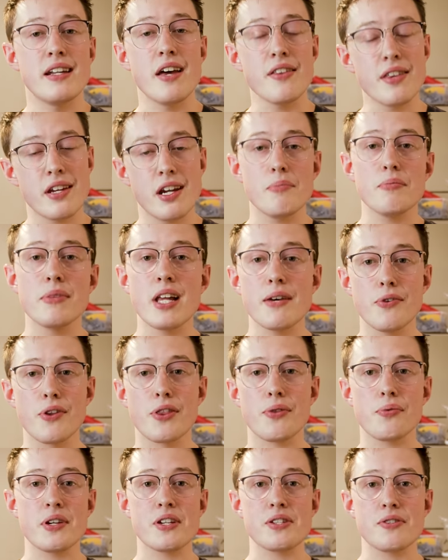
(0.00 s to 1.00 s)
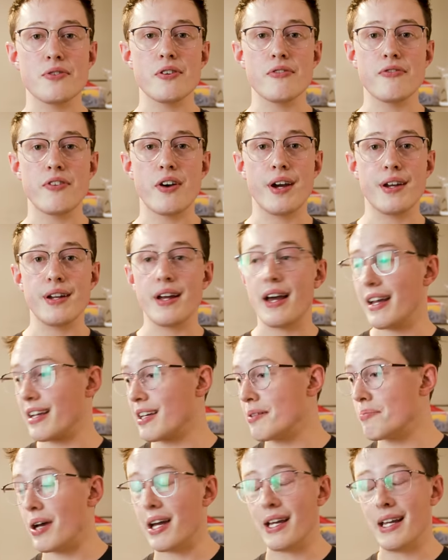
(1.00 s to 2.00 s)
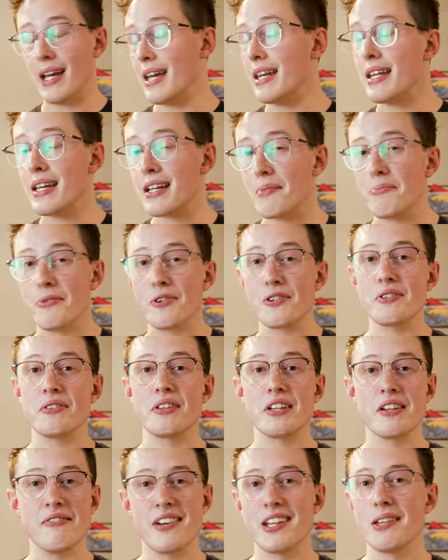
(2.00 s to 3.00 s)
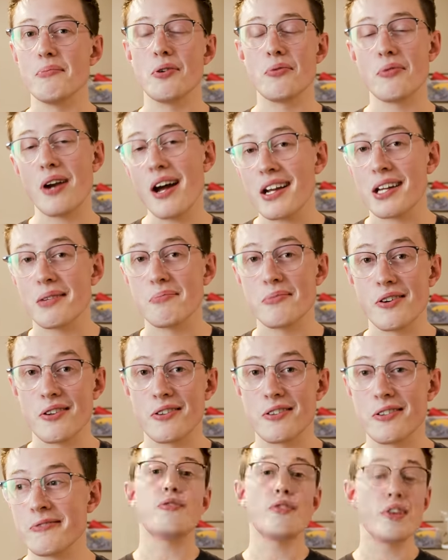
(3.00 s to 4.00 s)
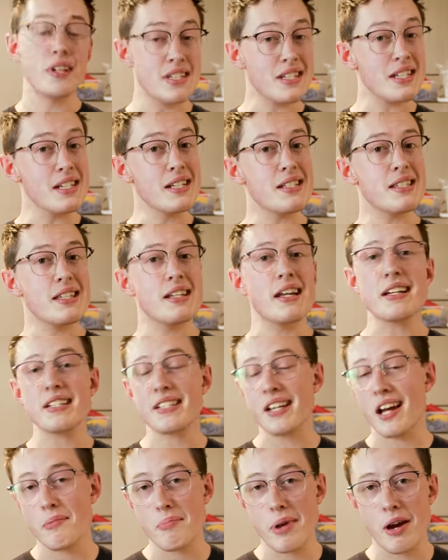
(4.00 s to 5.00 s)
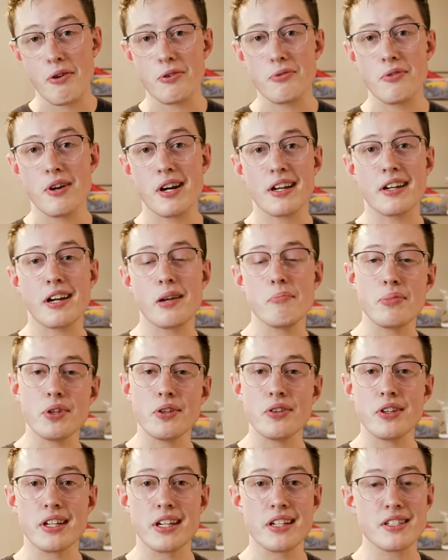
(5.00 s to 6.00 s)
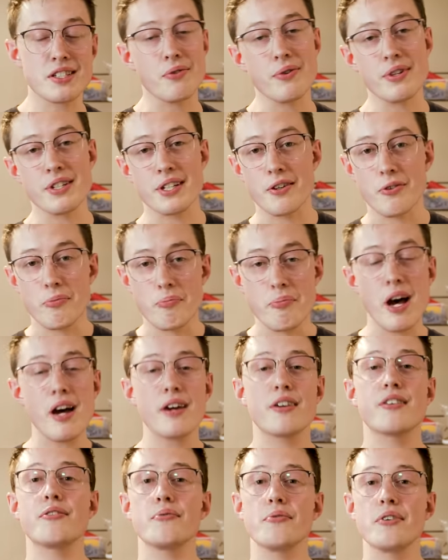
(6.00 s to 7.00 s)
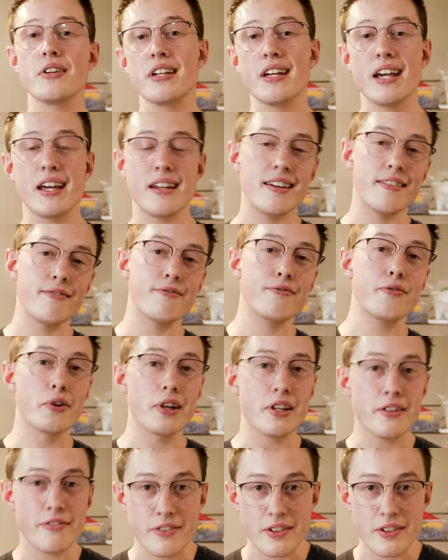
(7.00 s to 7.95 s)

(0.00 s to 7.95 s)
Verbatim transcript: Now that I'm level three certified, I can buy any commercially available rocket motor. For instance, the next high powered rocket I'm building is going to go Mach 3 and hit 40 to